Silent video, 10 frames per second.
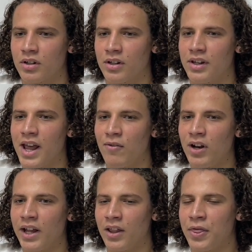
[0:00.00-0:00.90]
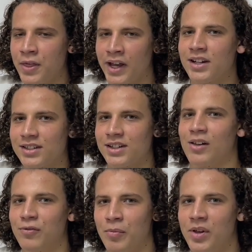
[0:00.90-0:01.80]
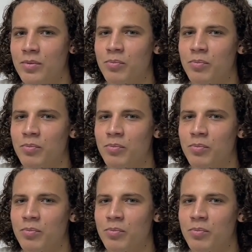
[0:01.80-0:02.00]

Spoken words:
never like the thing itself for me,